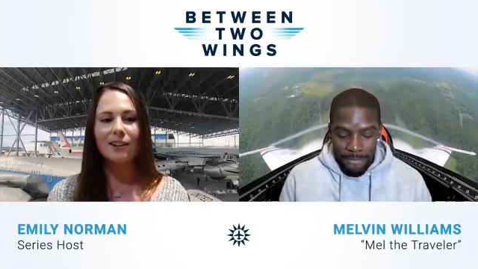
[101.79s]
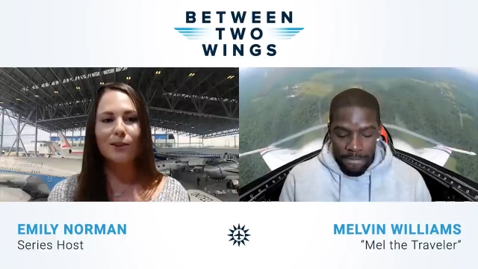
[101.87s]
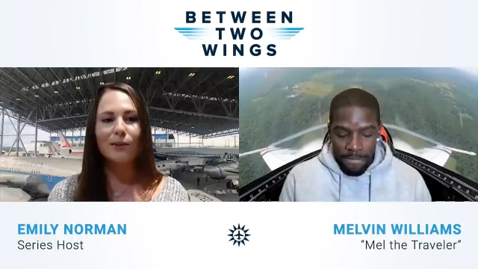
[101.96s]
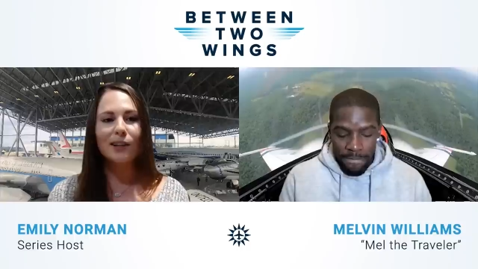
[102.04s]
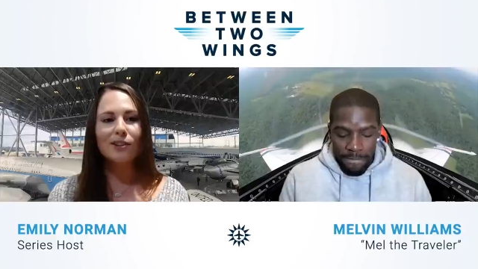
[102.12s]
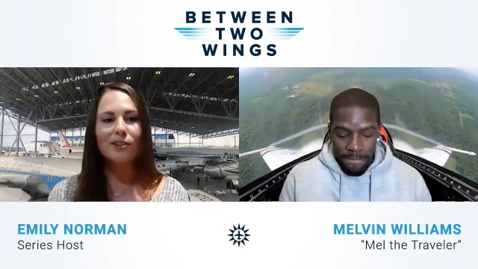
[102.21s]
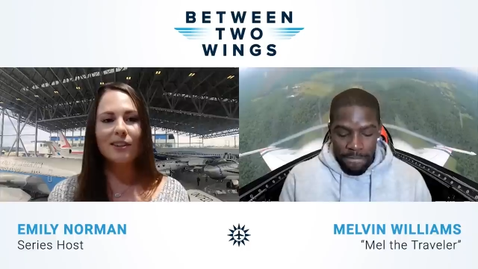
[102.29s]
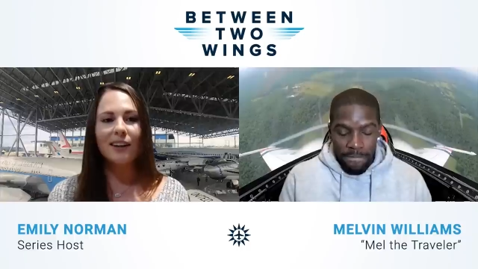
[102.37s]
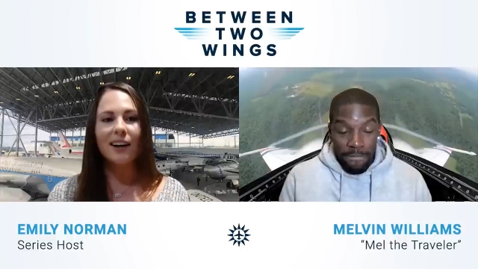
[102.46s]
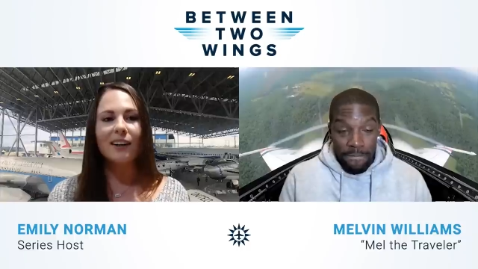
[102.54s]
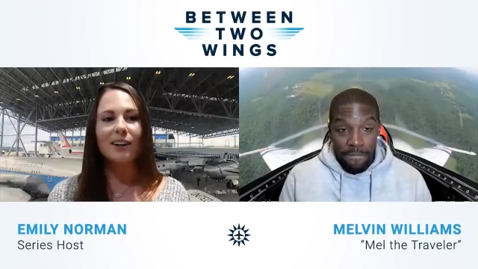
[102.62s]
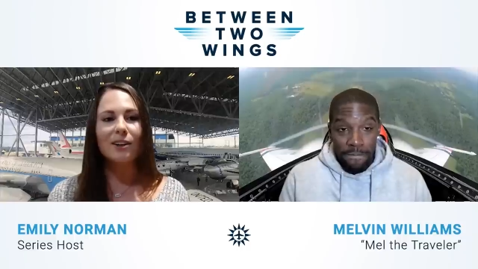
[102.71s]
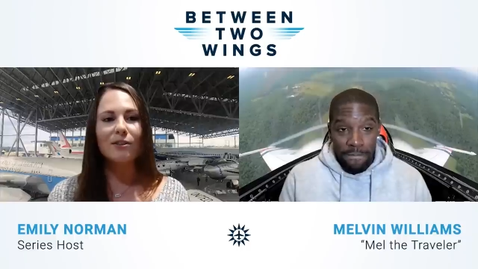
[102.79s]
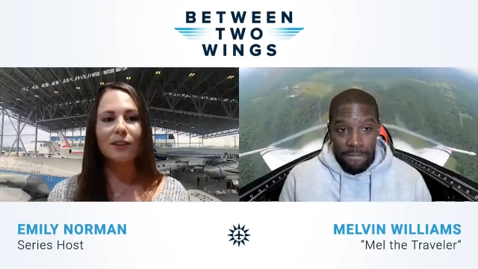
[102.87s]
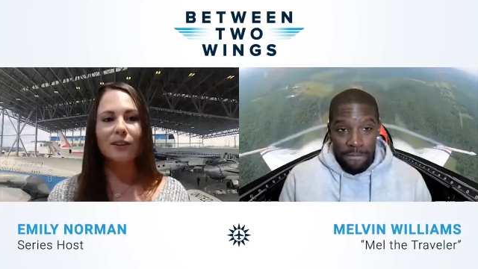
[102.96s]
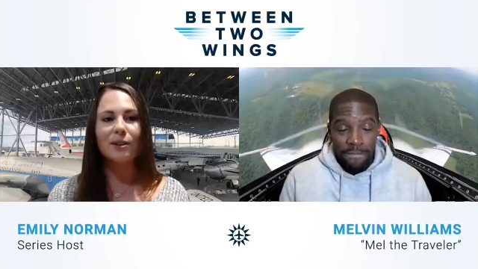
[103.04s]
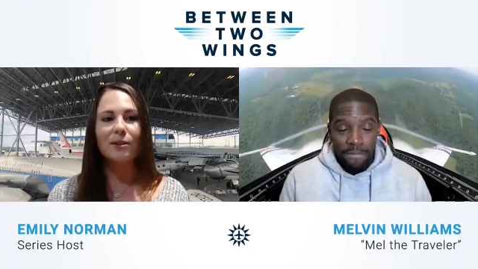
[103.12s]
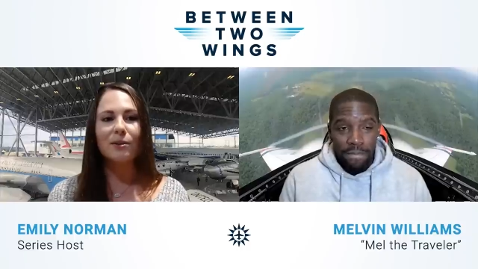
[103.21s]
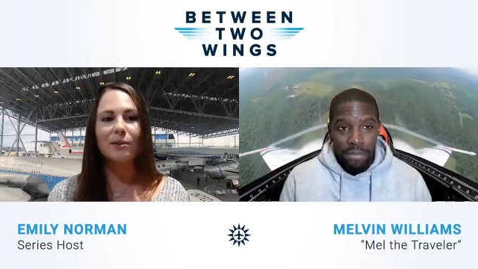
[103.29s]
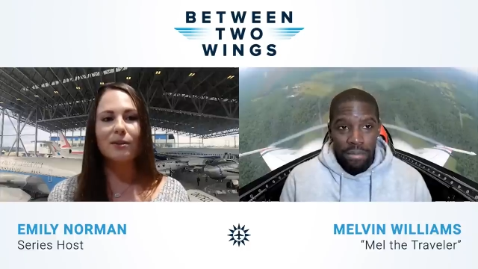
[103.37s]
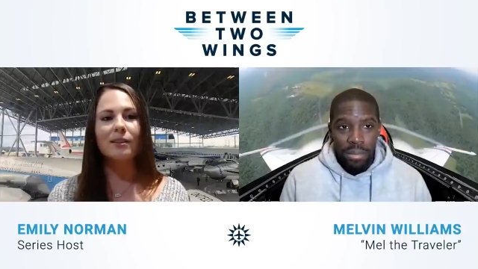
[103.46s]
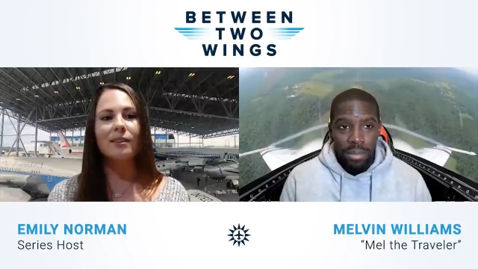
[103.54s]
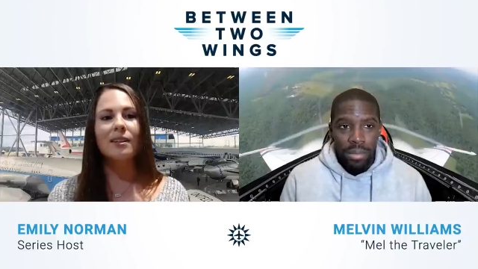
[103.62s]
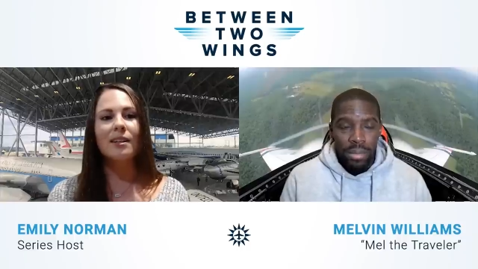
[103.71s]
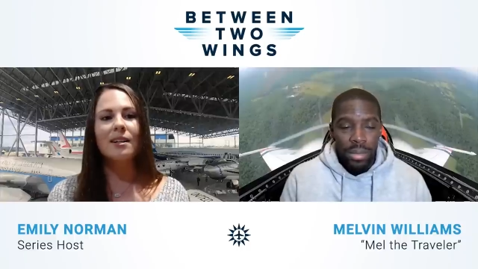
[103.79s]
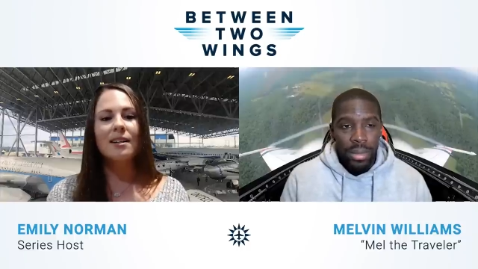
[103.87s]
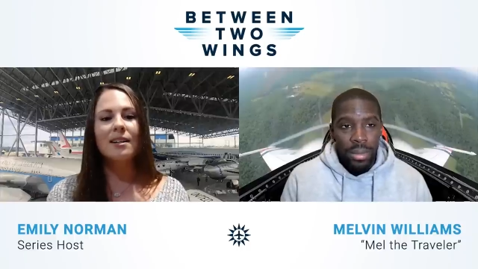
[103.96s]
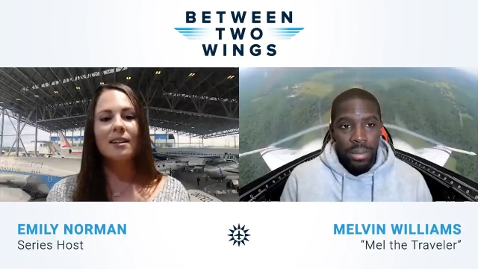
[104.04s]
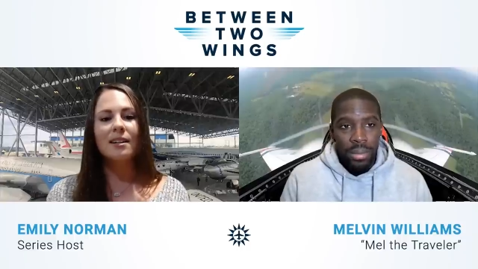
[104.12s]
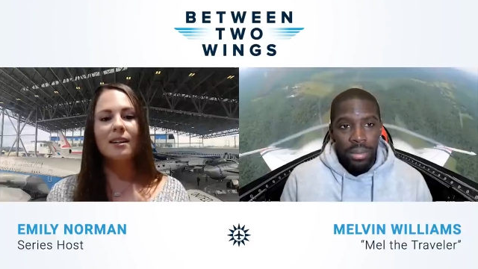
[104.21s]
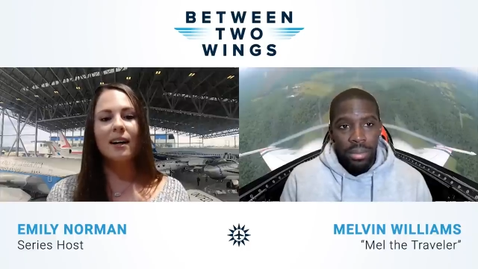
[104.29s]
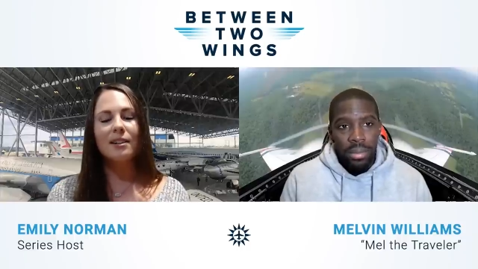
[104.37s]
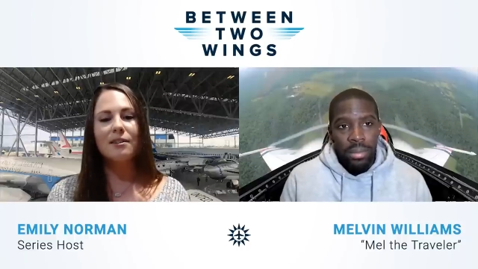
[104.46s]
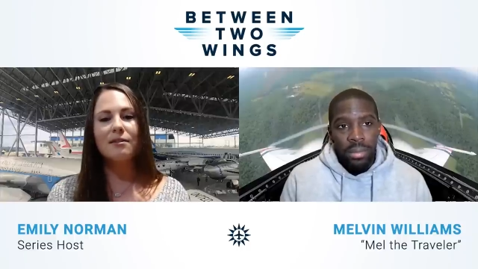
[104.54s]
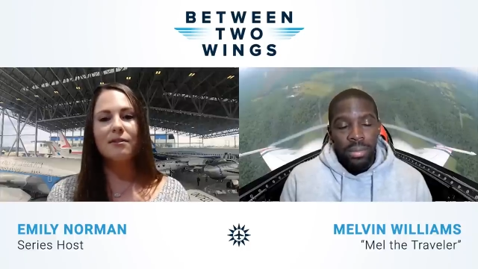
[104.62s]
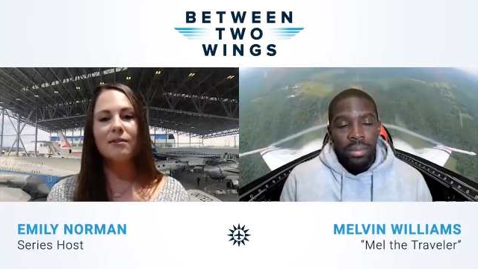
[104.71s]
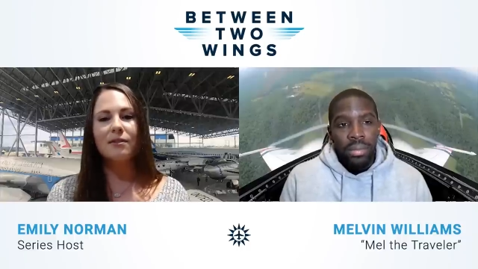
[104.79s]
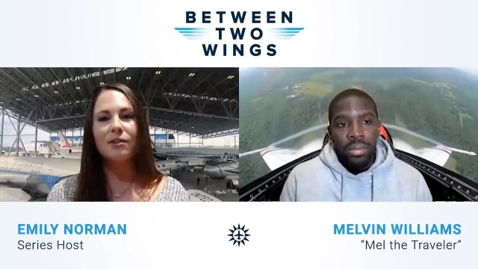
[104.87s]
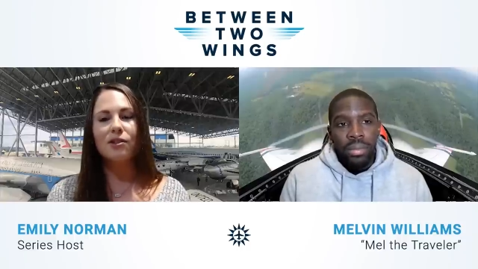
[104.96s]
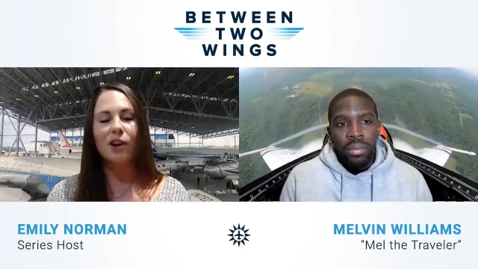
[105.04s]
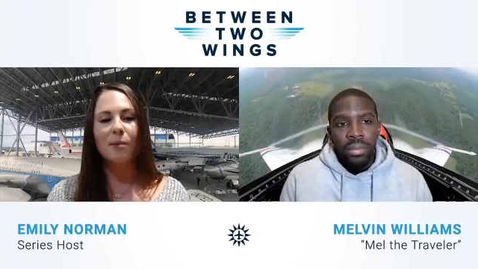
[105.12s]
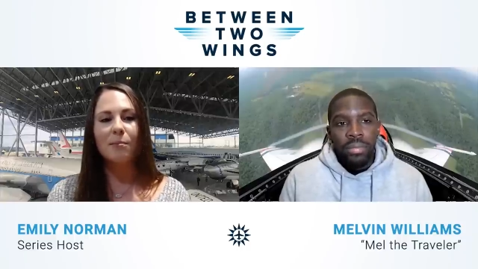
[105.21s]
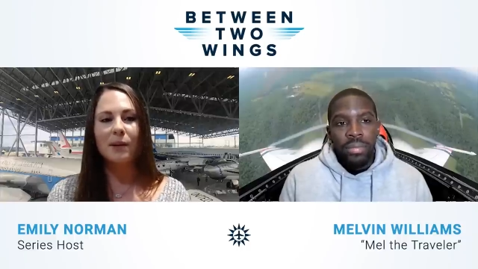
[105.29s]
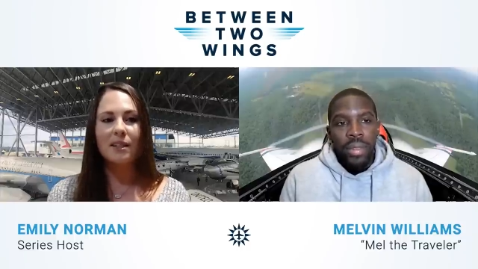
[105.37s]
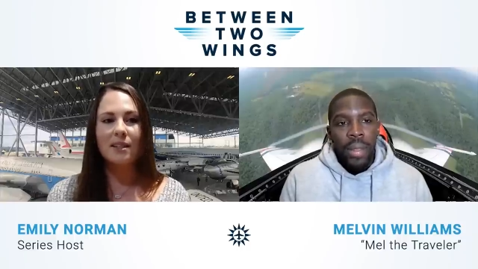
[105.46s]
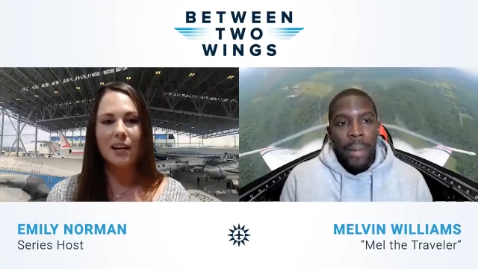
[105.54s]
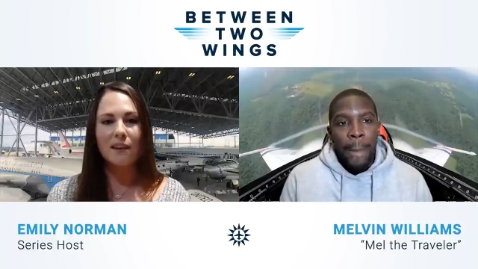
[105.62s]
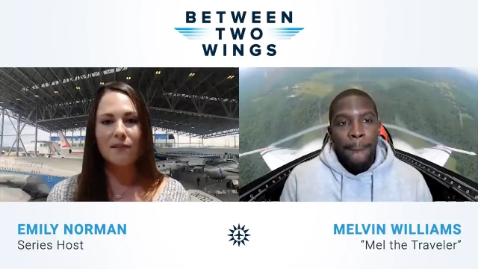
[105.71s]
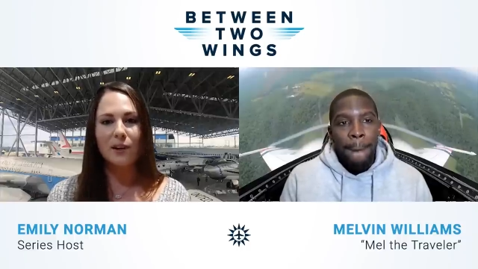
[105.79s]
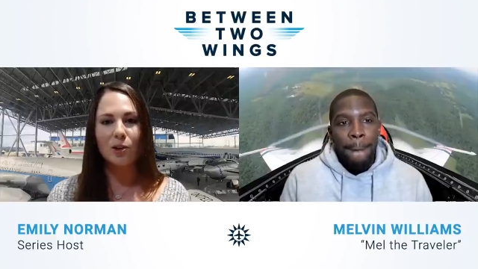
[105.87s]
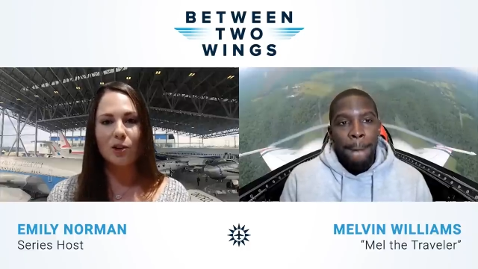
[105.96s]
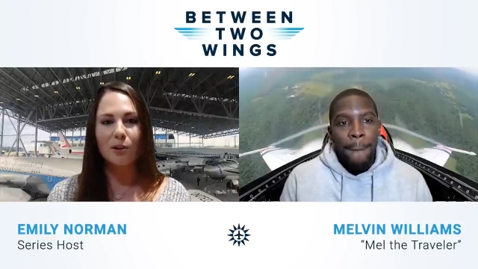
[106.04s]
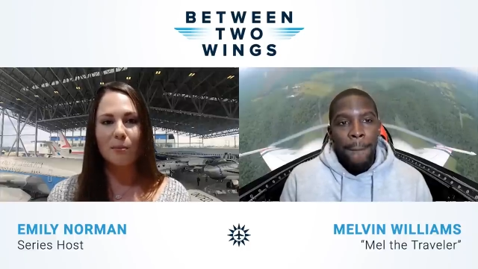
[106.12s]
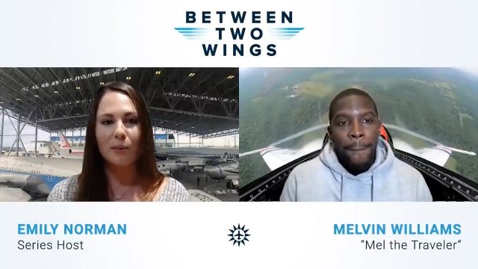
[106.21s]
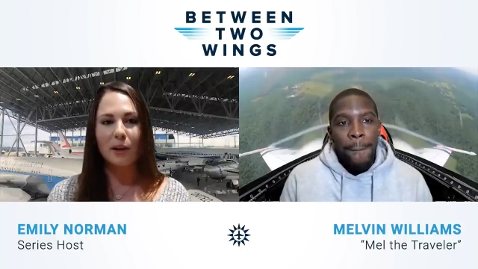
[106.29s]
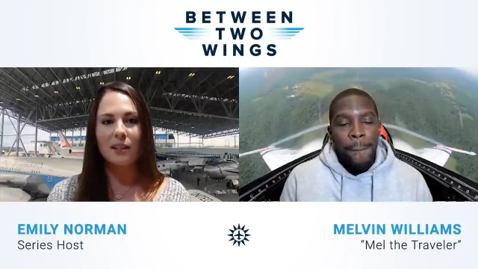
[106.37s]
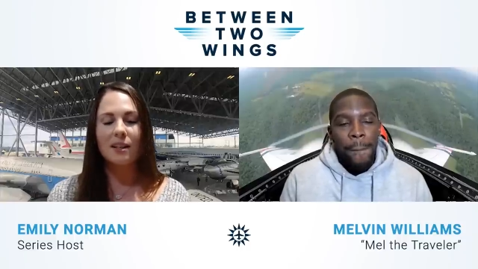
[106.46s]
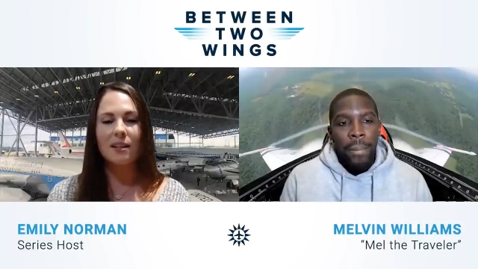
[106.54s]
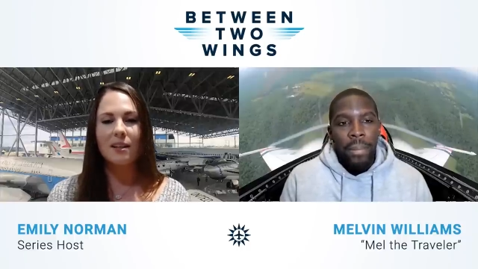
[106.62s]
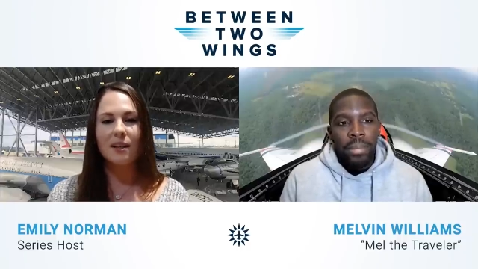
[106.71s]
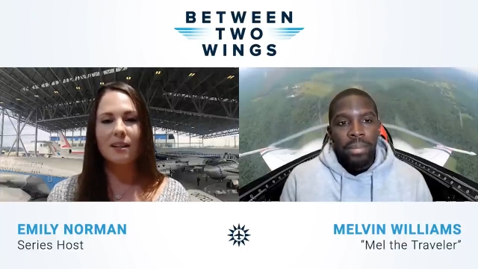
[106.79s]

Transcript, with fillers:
Speaker 1: you actually had a really cool kind of jump into aviation by attending an